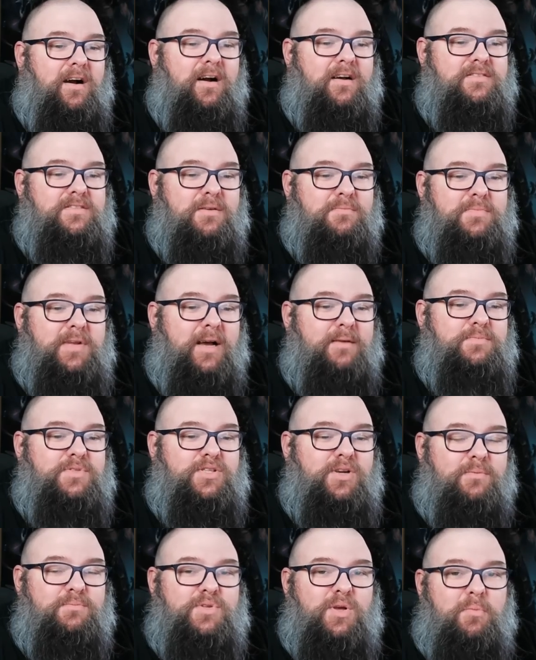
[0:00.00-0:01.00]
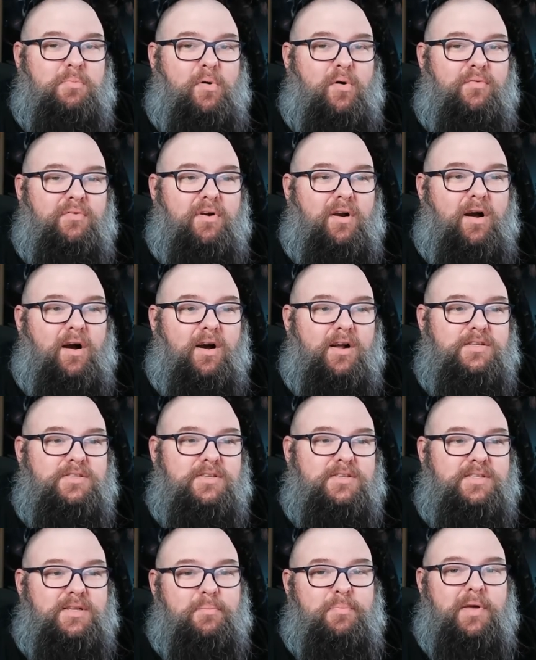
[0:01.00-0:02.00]
Sometimes jumps up over
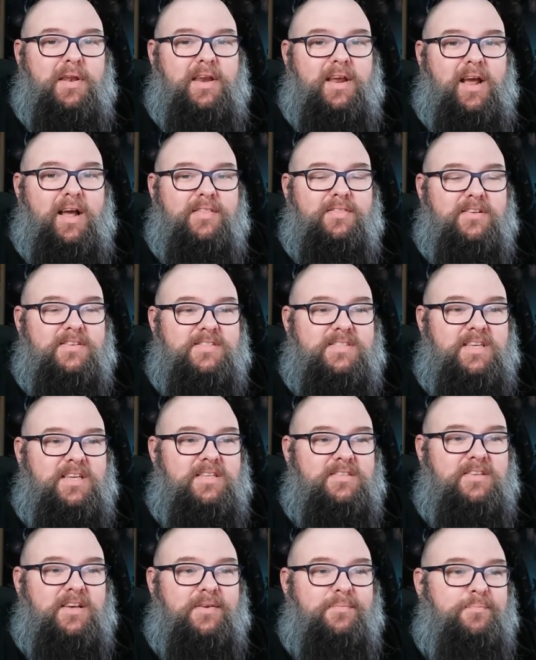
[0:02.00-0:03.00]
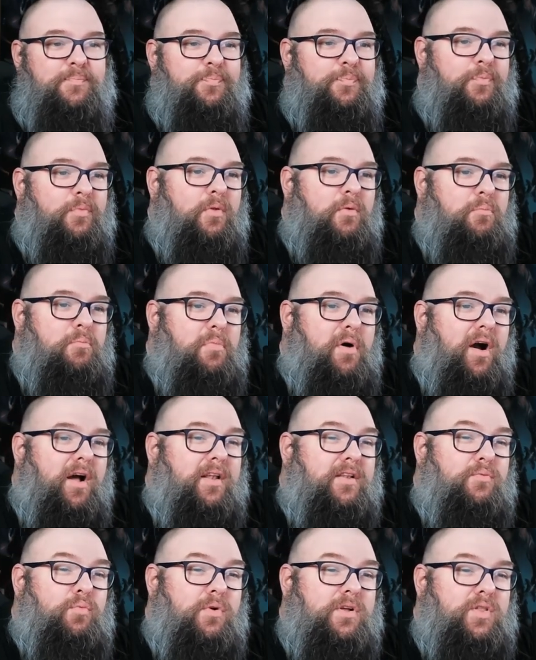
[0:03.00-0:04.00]
100 depending on the season.
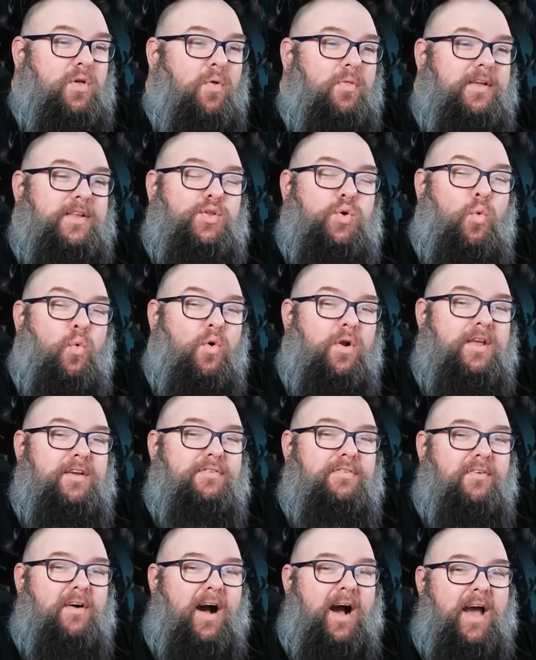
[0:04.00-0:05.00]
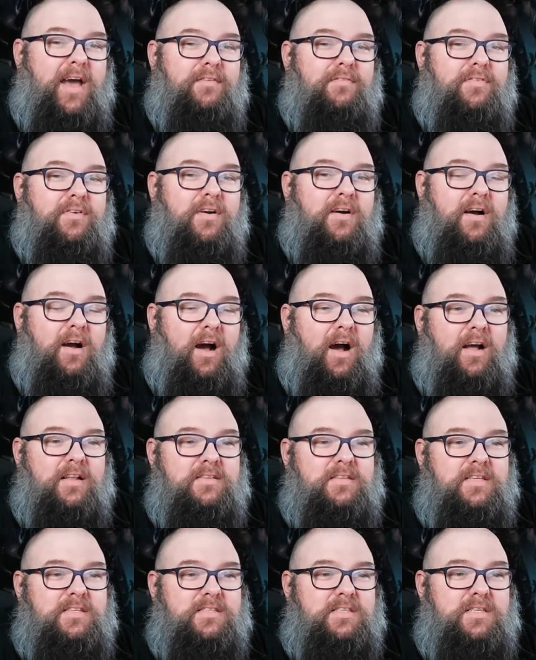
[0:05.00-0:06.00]
But with only 25 on
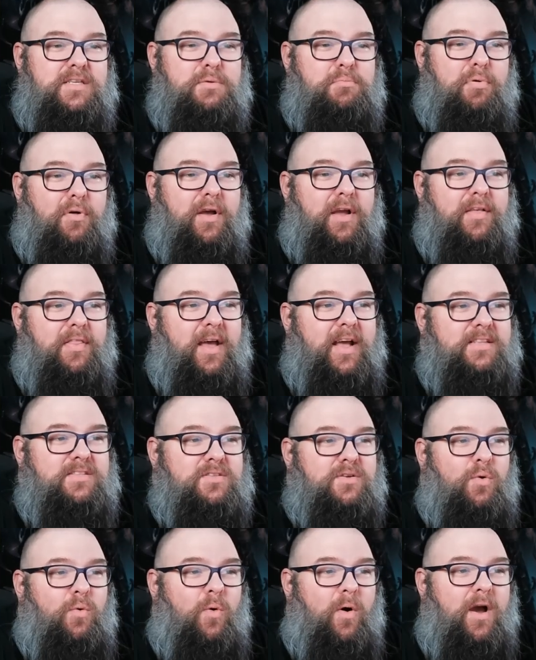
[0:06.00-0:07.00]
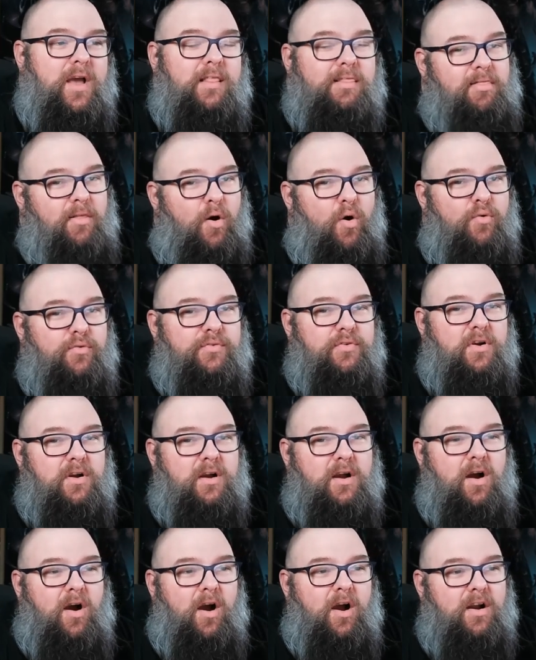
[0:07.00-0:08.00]
TCG Player, that's quite low for a
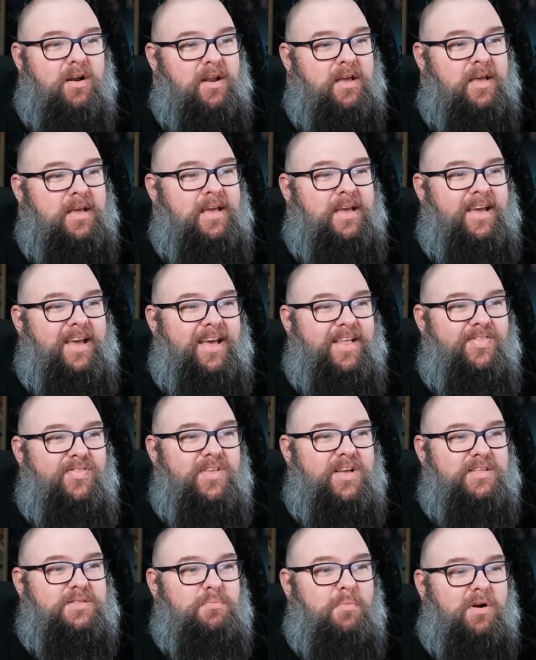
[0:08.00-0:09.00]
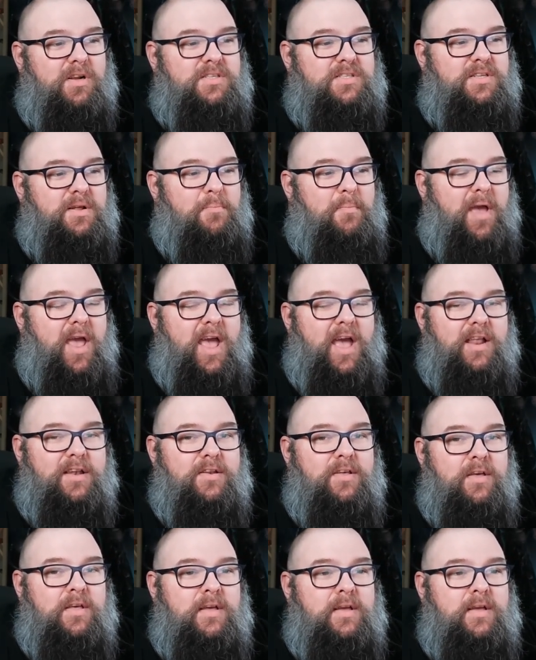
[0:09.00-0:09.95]
card in this much demand.